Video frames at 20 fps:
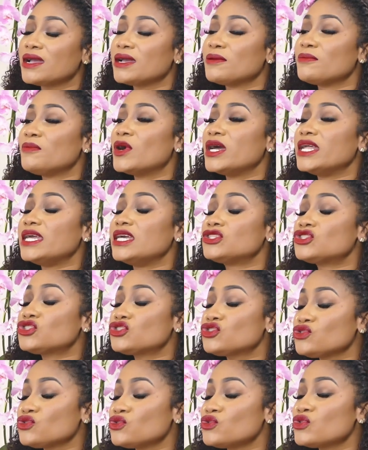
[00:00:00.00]
But it's
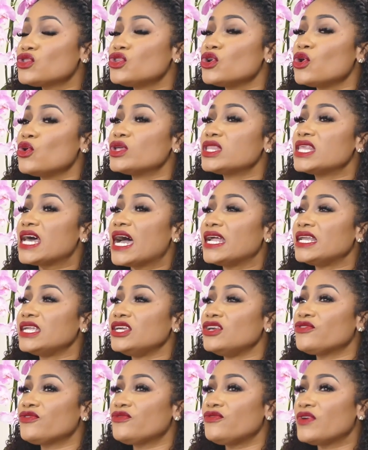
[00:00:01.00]
true though that
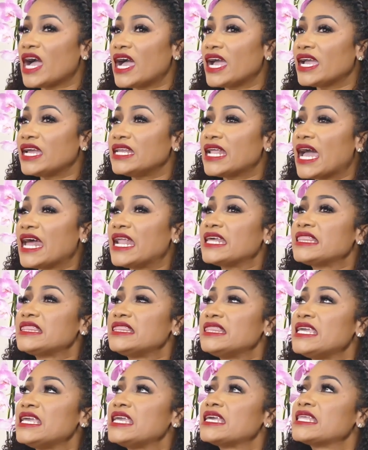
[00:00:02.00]
you find, and I
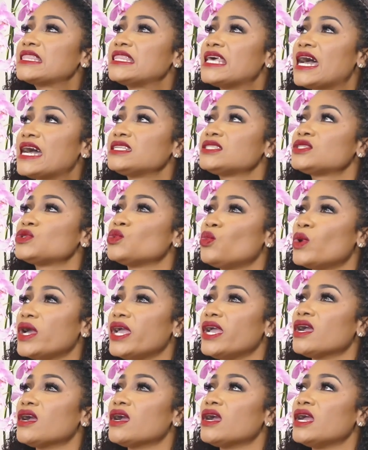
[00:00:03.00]
think that's
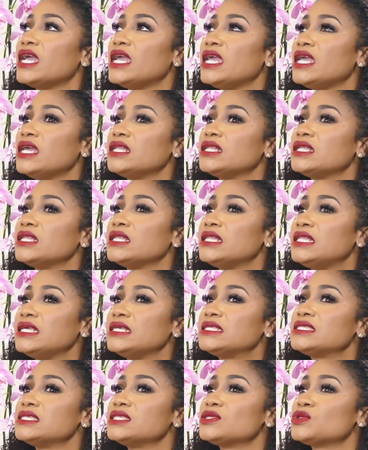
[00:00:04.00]
where
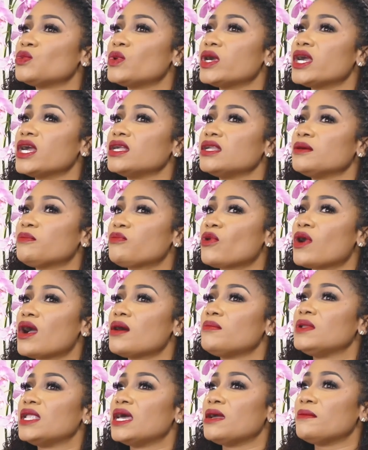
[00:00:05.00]
this is where the
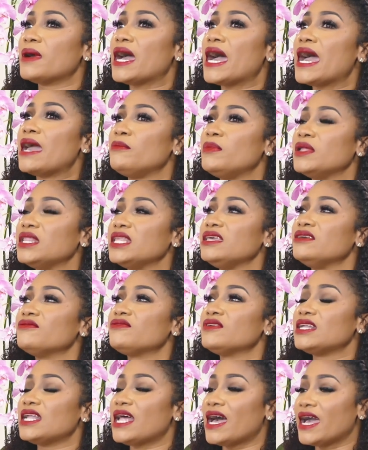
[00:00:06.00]
problem, I believe,
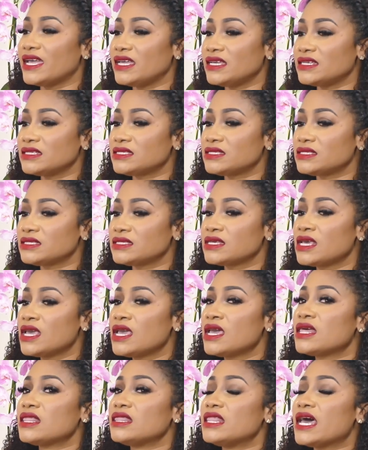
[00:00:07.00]
lies.
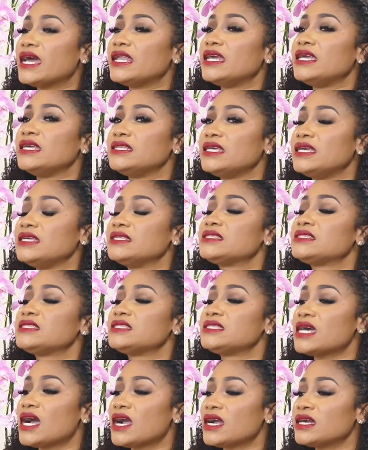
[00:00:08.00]
That it
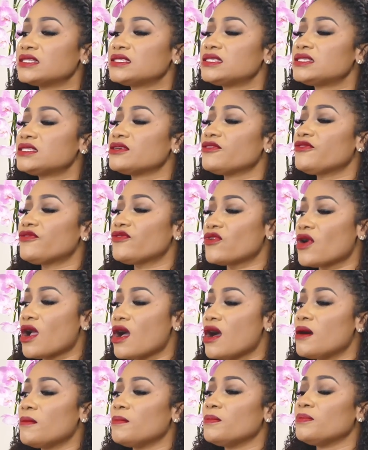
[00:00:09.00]
starts
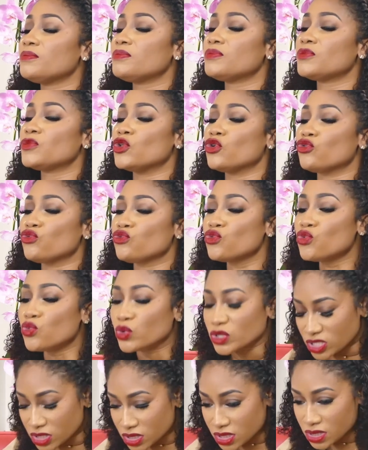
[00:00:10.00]
from the
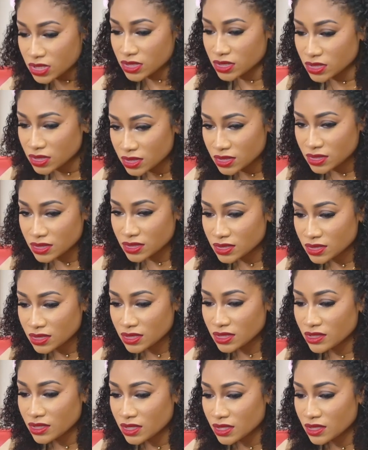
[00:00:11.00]
root.
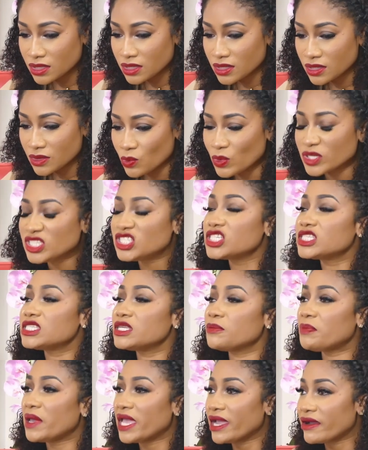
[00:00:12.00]
Which is the
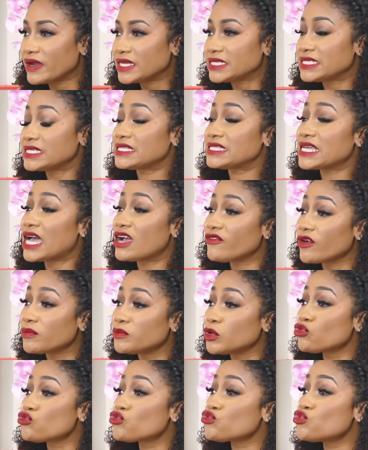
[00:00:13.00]
parents. It starts from
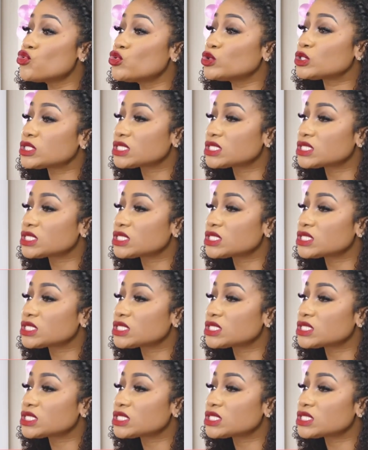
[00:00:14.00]
the roots.